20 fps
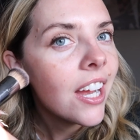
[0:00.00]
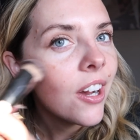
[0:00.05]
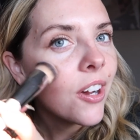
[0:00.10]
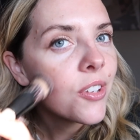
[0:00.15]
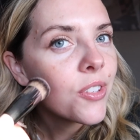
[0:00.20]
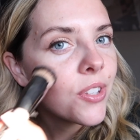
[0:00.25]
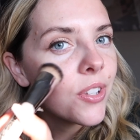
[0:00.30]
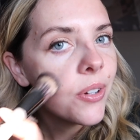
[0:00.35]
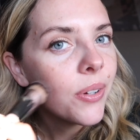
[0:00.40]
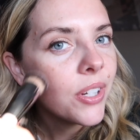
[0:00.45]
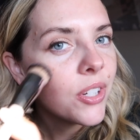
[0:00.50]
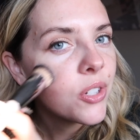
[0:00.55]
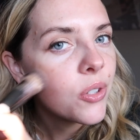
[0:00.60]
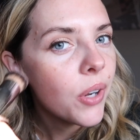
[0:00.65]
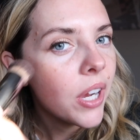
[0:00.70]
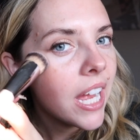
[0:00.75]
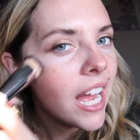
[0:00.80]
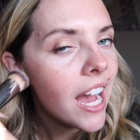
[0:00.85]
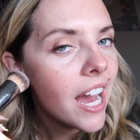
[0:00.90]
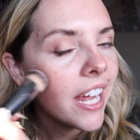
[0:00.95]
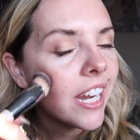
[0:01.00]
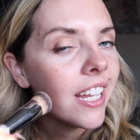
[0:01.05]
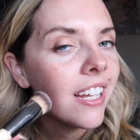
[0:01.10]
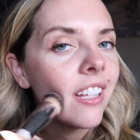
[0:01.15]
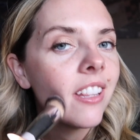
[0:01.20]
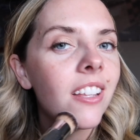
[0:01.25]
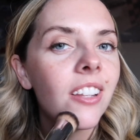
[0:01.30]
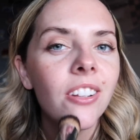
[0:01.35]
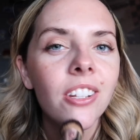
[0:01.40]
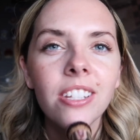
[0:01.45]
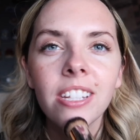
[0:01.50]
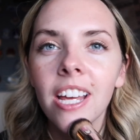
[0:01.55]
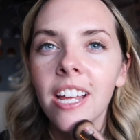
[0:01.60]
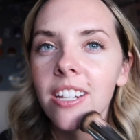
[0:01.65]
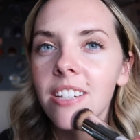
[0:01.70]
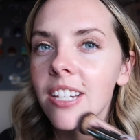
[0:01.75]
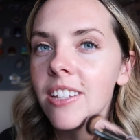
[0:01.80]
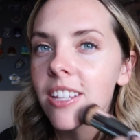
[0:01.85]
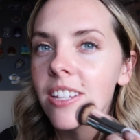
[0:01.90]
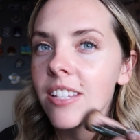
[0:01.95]
also enjoy adding a little
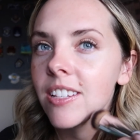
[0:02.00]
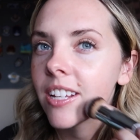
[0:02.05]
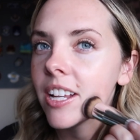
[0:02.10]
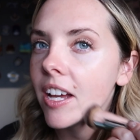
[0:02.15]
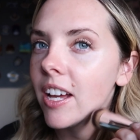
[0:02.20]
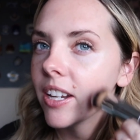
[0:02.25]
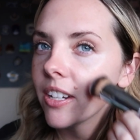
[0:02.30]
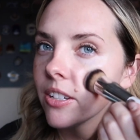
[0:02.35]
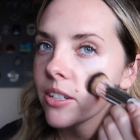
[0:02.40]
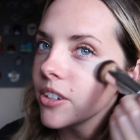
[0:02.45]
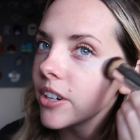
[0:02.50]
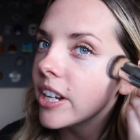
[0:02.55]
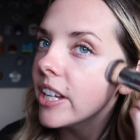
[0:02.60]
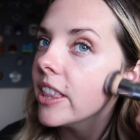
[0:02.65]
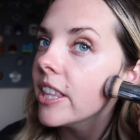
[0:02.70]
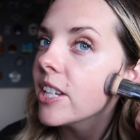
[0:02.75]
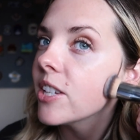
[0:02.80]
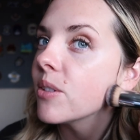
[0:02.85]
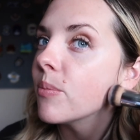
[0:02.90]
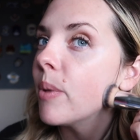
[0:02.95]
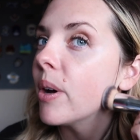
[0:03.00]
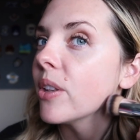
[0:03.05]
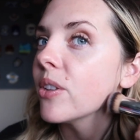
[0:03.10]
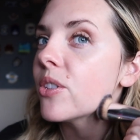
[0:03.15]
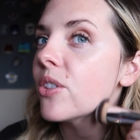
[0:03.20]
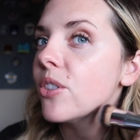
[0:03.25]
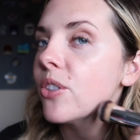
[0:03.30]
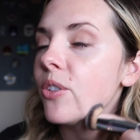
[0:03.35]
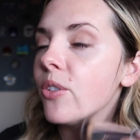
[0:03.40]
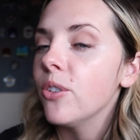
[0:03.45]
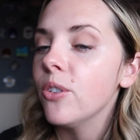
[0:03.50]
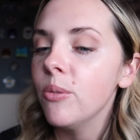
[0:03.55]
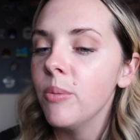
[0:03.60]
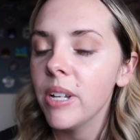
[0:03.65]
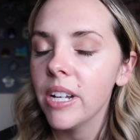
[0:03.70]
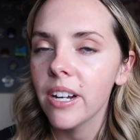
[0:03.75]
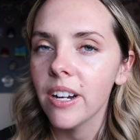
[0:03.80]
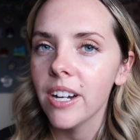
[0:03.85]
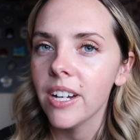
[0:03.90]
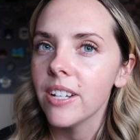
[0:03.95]
tint to the skin during these months too,
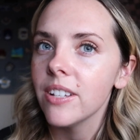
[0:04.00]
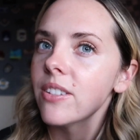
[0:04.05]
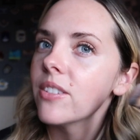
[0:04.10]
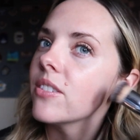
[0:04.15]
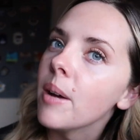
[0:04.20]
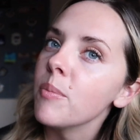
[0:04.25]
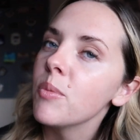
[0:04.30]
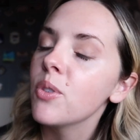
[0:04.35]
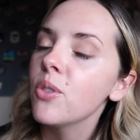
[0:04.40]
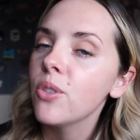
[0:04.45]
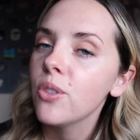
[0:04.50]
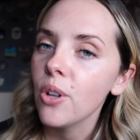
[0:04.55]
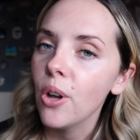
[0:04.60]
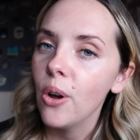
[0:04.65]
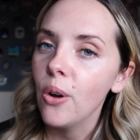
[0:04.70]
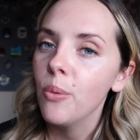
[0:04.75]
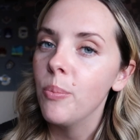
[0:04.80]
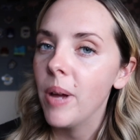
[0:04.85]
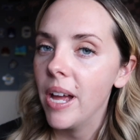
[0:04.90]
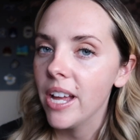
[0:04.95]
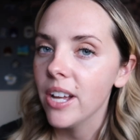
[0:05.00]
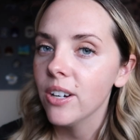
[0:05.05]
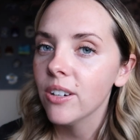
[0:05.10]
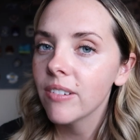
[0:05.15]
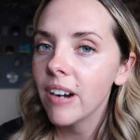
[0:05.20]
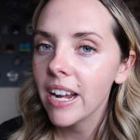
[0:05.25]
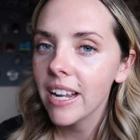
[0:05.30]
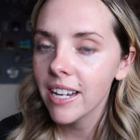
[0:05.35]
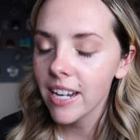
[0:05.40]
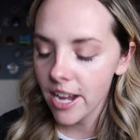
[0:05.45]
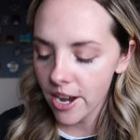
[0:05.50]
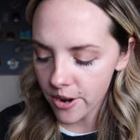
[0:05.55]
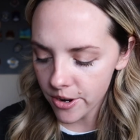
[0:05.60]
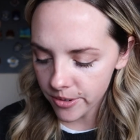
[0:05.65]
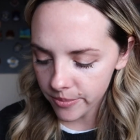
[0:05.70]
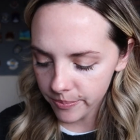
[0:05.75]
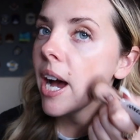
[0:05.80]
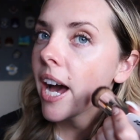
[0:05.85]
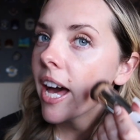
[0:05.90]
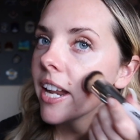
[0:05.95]
because I'm so pale right now.
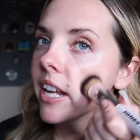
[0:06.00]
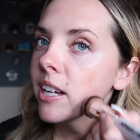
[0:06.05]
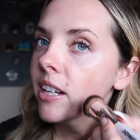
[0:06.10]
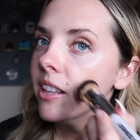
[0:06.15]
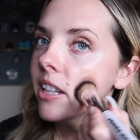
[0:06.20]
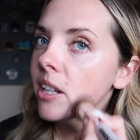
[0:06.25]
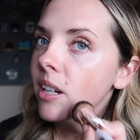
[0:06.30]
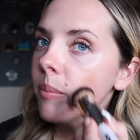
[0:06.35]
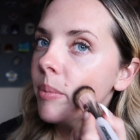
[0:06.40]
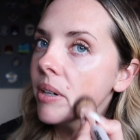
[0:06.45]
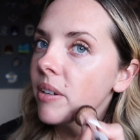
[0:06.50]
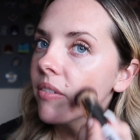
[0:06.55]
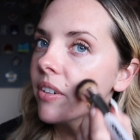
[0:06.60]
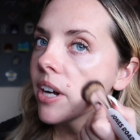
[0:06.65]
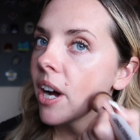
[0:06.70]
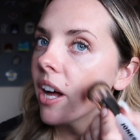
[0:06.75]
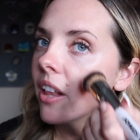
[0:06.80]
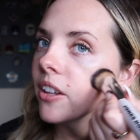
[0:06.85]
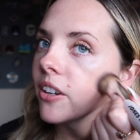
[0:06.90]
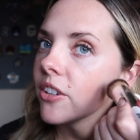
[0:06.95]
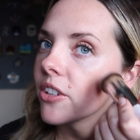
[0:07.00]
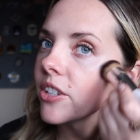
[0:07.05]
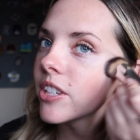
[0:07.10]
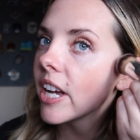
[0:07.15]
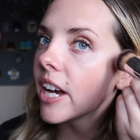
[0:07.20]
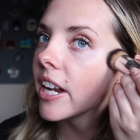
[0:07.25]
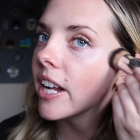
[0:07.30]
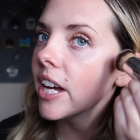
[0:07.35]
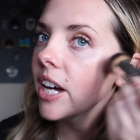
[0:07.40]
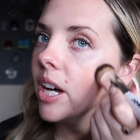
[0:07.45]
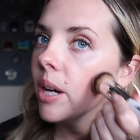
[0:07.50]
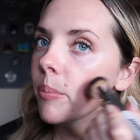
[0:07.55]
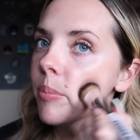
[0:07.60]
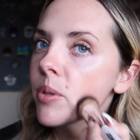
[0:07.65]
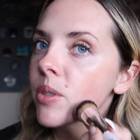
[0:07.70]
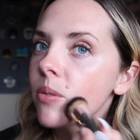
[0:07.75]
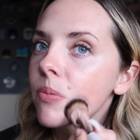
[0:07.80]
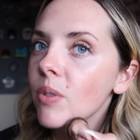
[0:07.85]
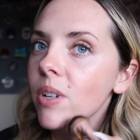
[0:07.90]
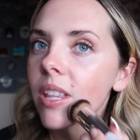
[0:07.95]
Adding a little bit of color just kind of
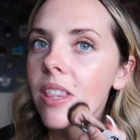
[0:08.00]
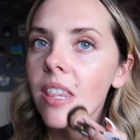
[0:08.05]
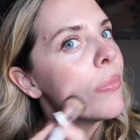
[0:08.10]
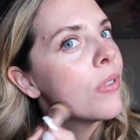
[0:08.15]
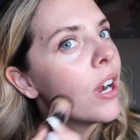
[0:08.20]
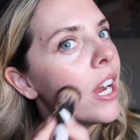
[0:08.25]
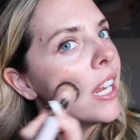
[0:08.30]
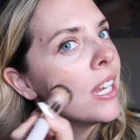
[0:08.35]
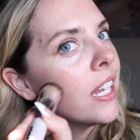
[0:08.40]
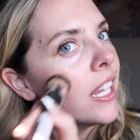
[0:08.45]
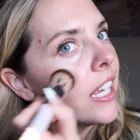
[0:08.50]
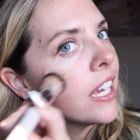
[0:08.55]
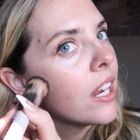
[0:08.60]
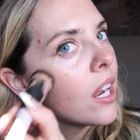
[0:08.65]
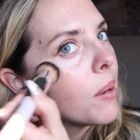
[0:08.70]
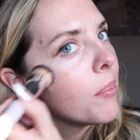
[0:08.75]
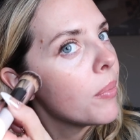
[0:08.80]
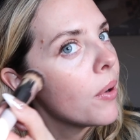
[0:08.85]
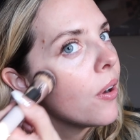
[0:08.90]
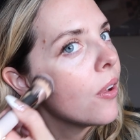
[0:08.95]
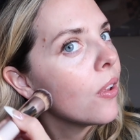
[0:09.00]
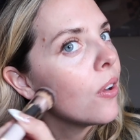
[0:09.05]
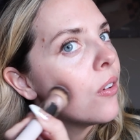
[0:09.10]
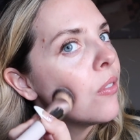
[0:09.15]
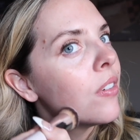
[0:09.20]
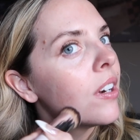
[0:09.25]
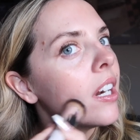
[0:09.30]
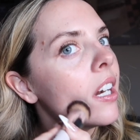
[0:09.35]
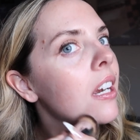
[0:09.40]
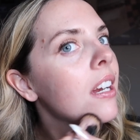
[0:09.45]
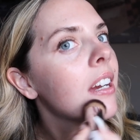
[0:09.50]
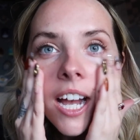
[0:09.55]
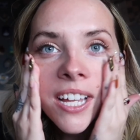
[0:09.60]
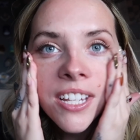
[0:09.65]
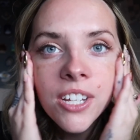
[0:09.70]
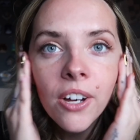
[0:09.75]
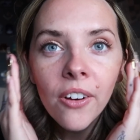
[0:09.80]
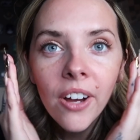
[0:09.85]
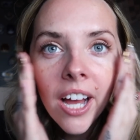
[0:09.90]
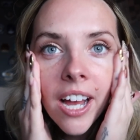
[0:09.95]
helps with brightening it up all over. I don't